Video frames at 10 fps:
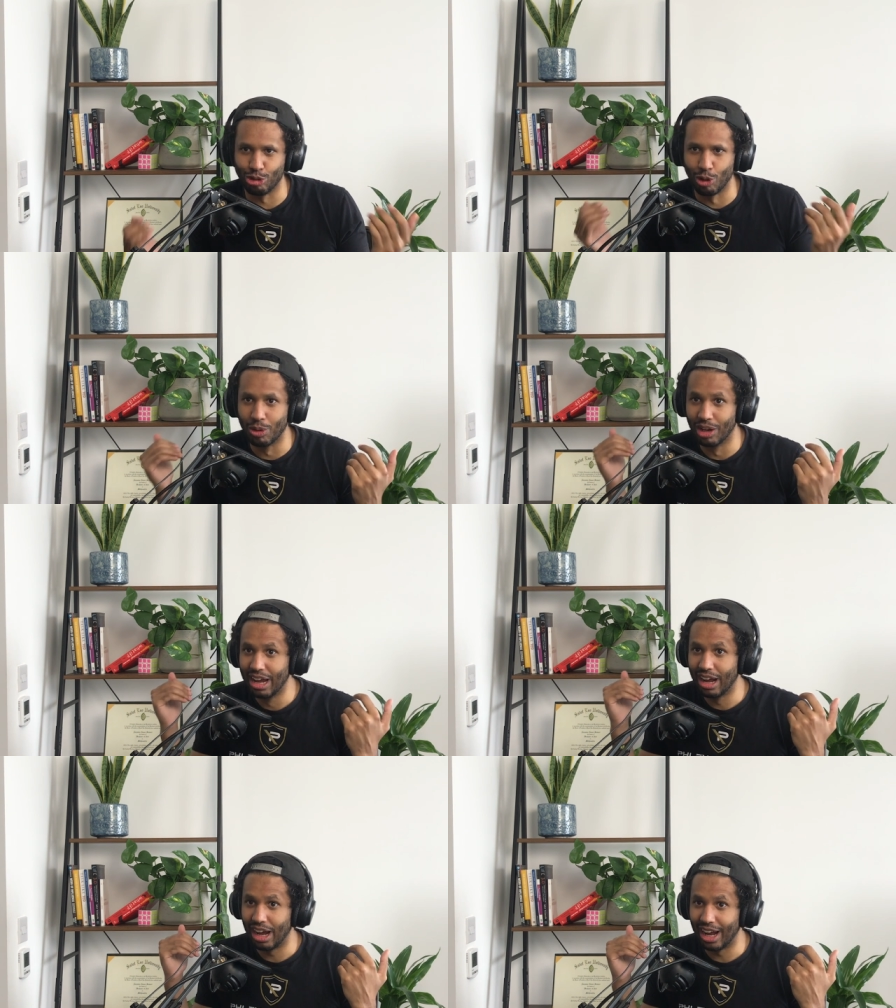don't.
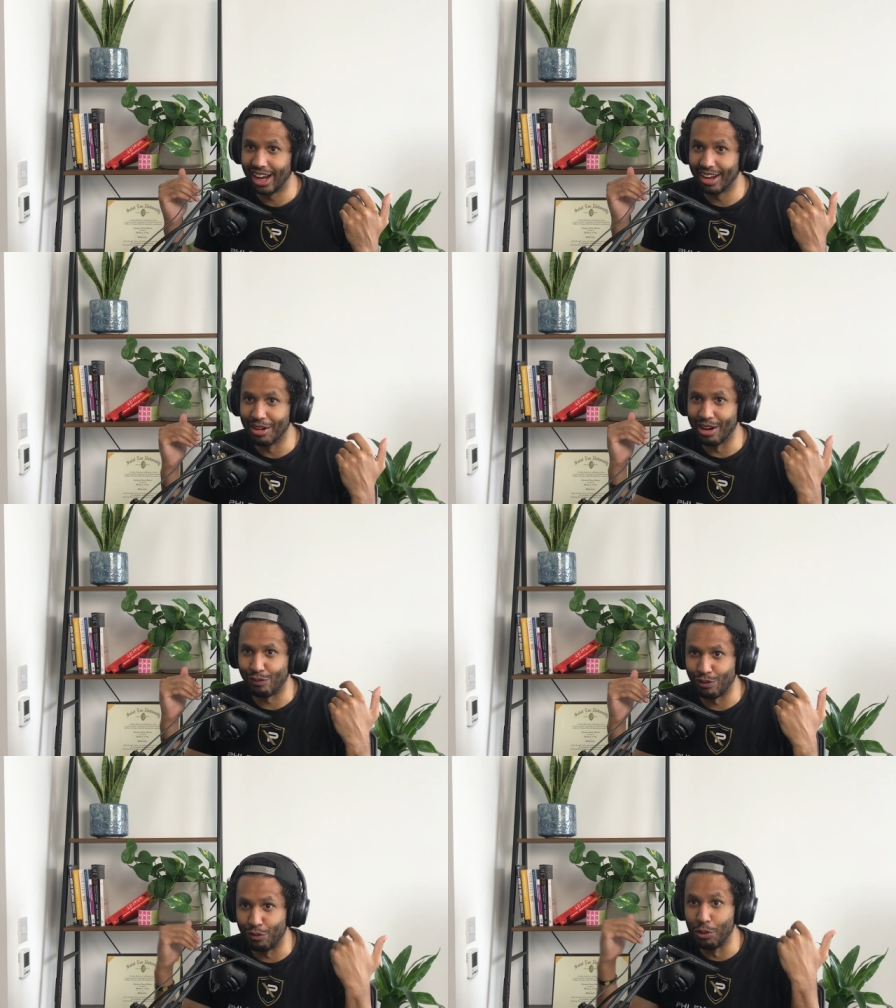Uh.
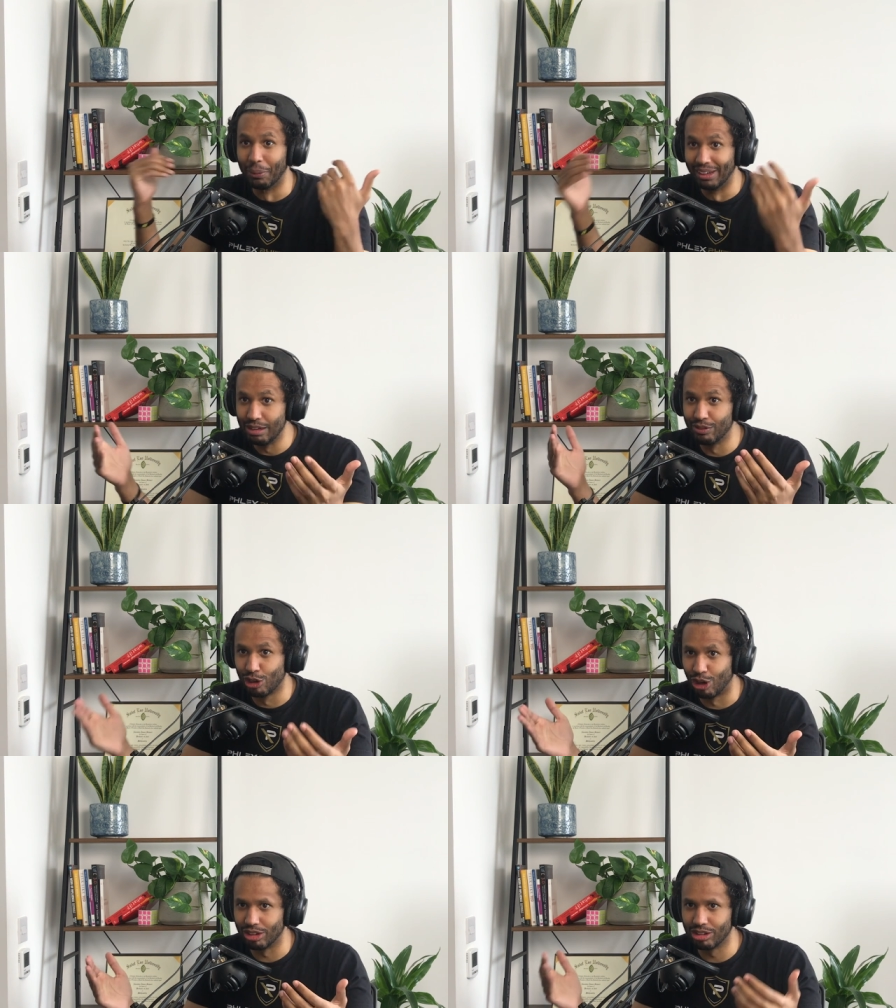If if you believe in
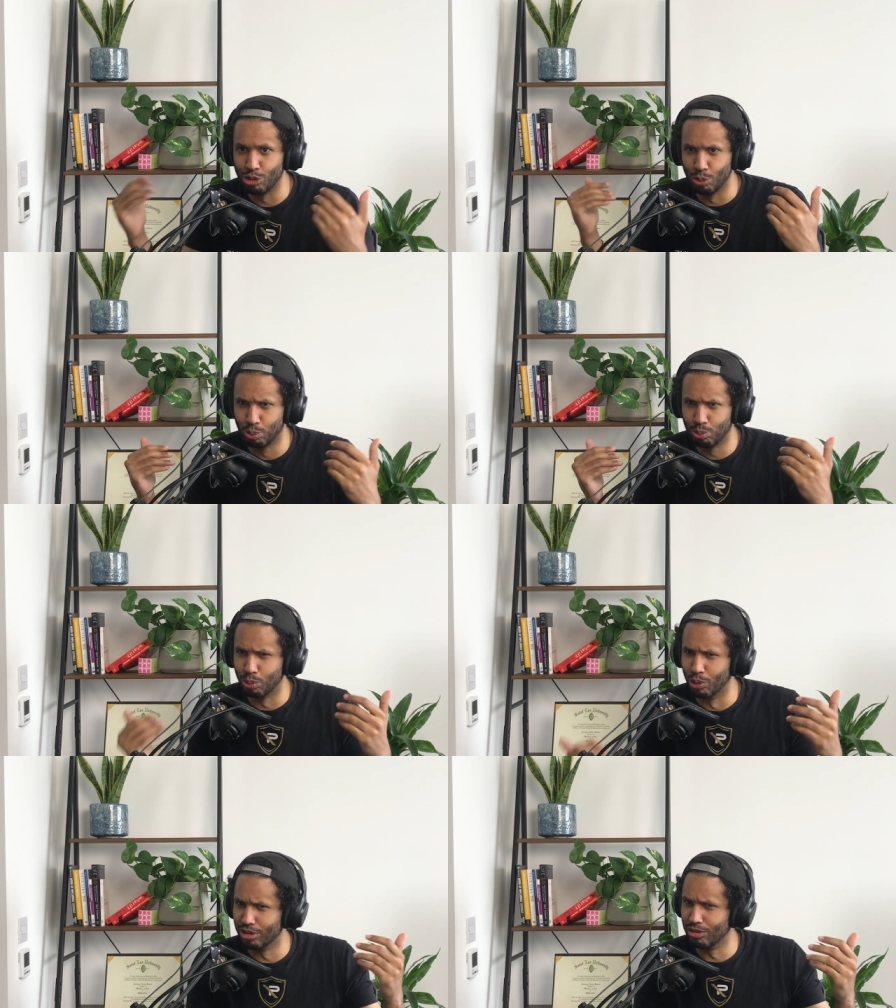God, you
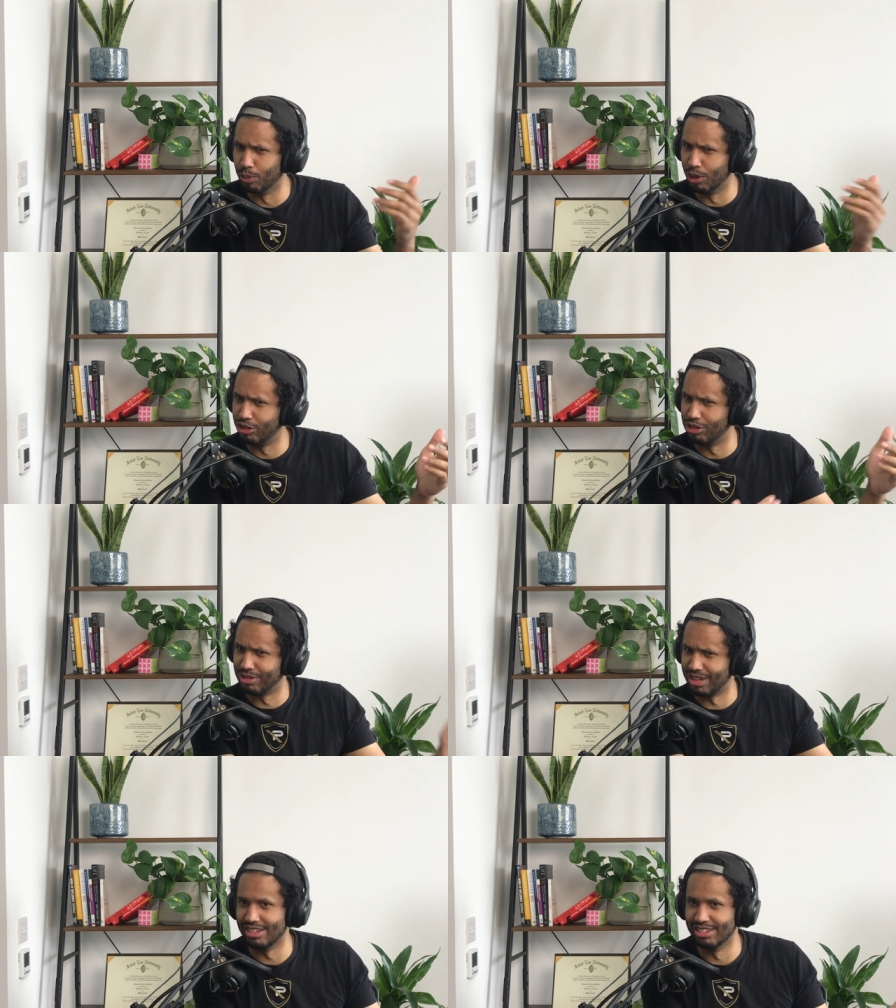wouldn't worship
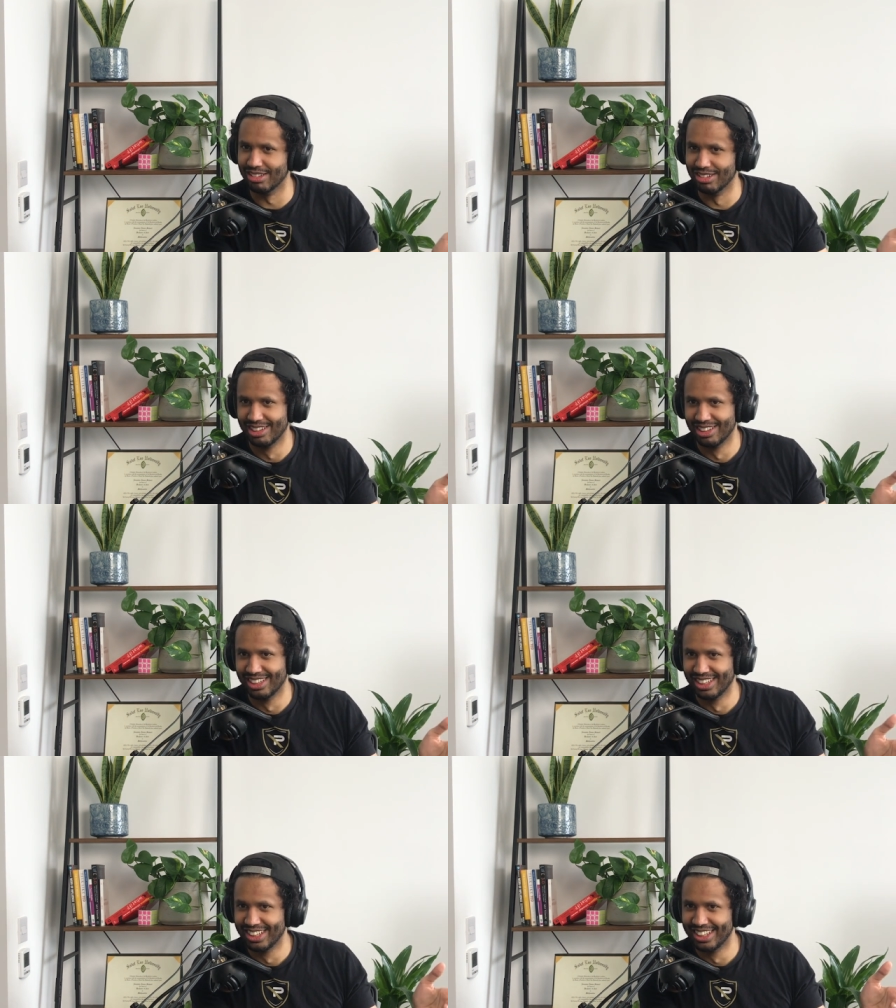Satan.
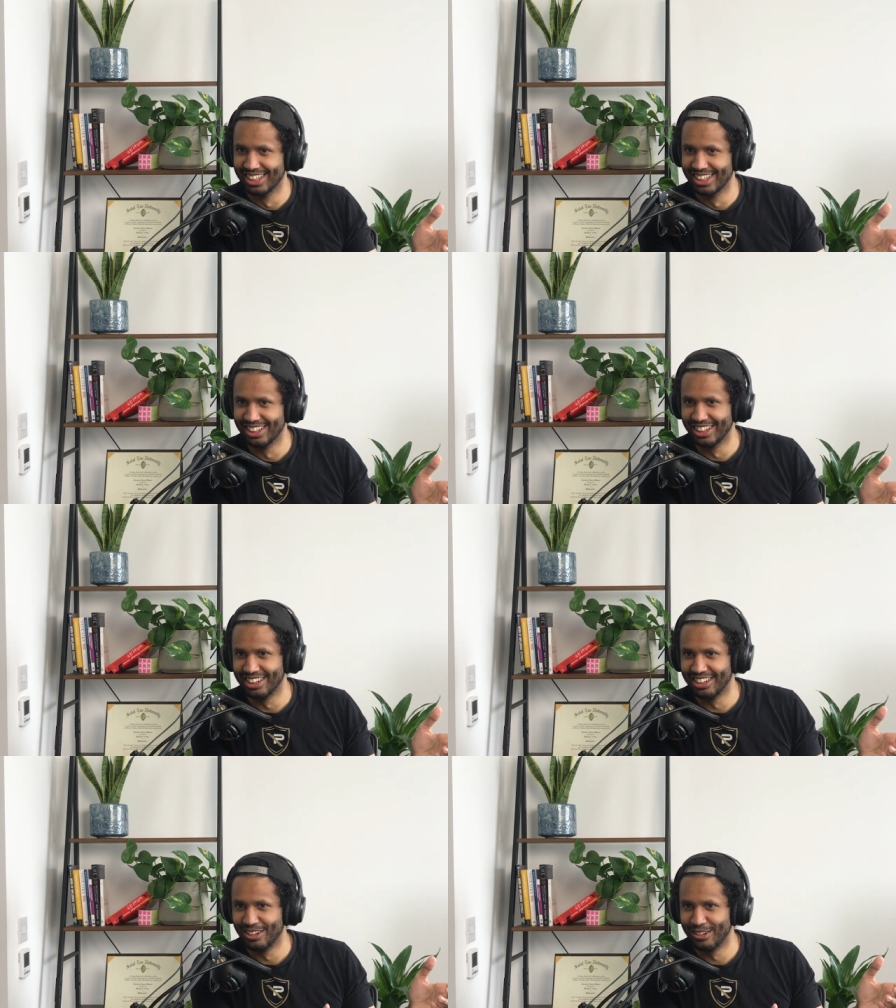
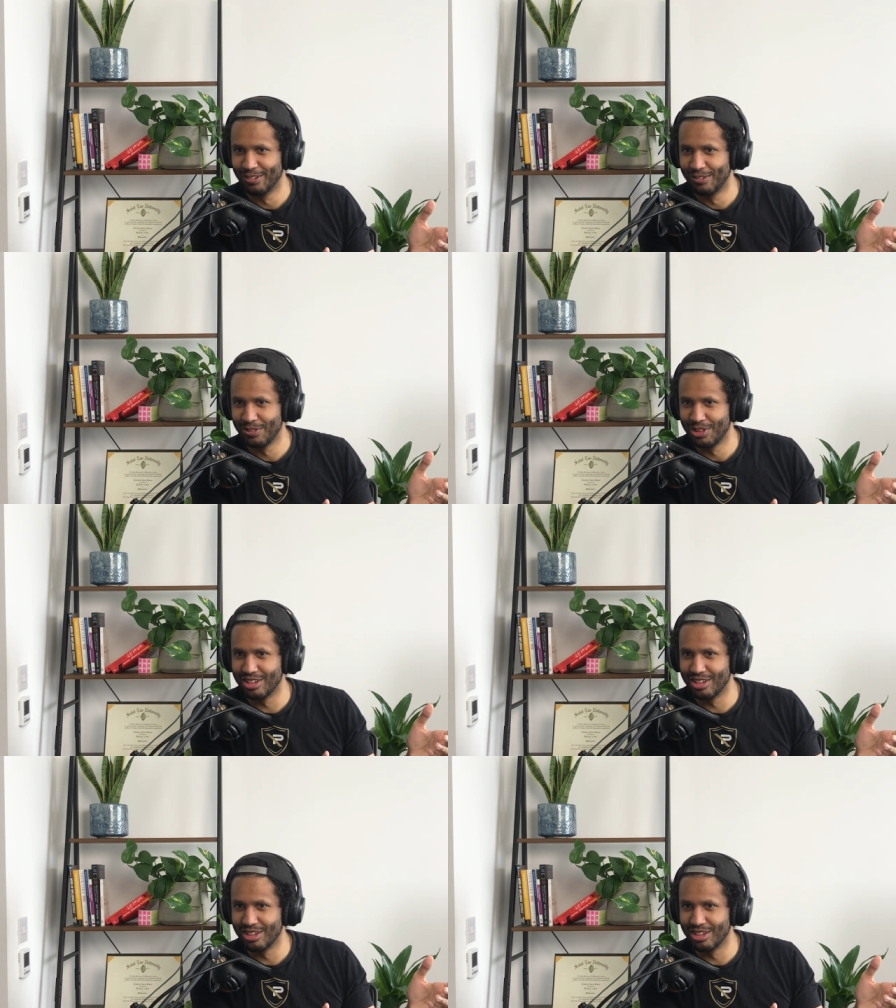Right.